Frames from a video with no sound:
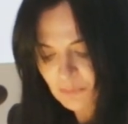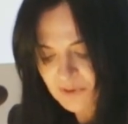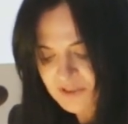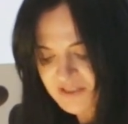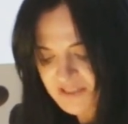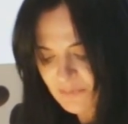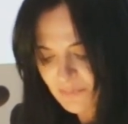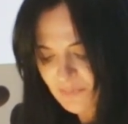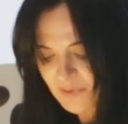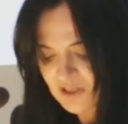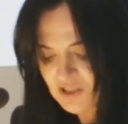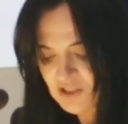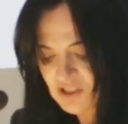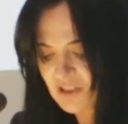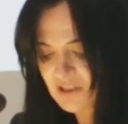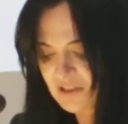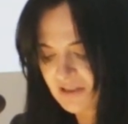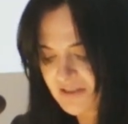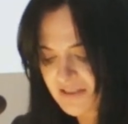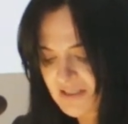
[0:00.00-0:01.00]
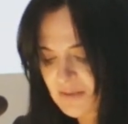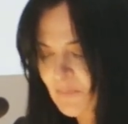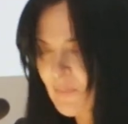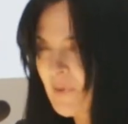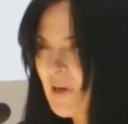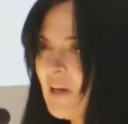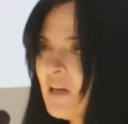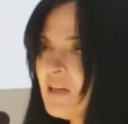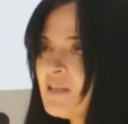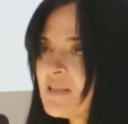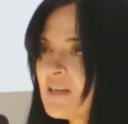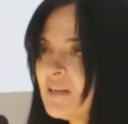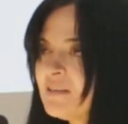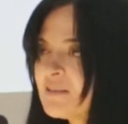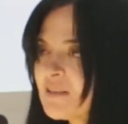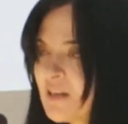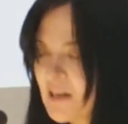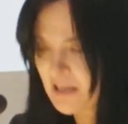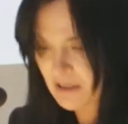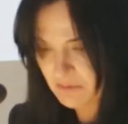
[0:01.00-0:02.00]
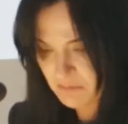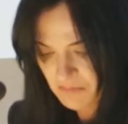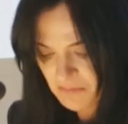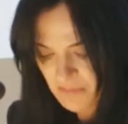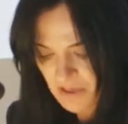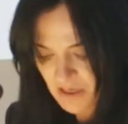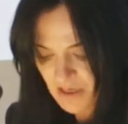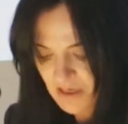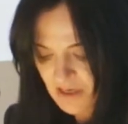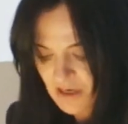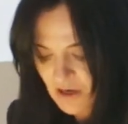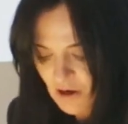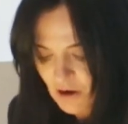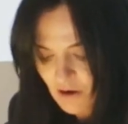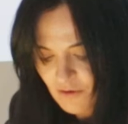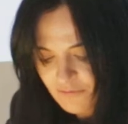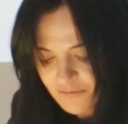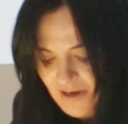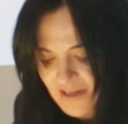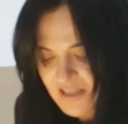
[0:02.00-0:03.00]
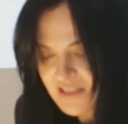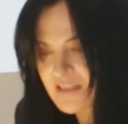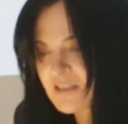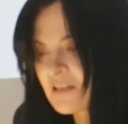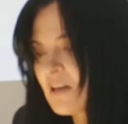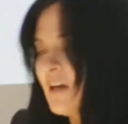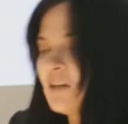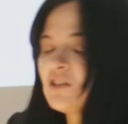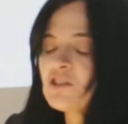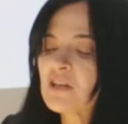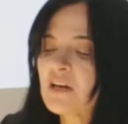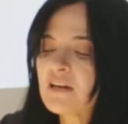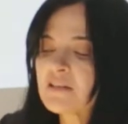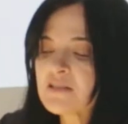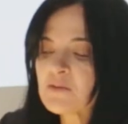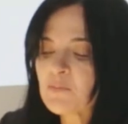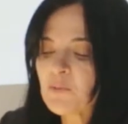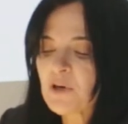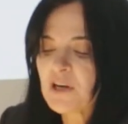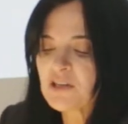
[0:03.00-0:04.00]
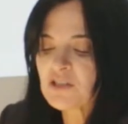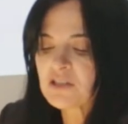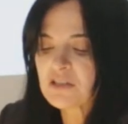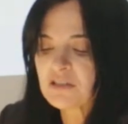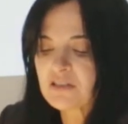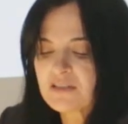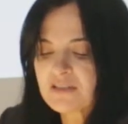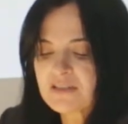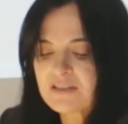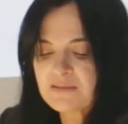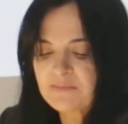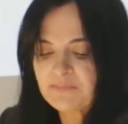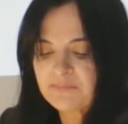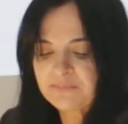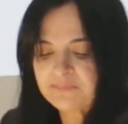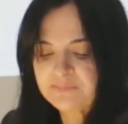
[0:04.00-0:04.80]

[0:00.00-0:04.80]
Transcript: participation in the space and time of ICH expressions.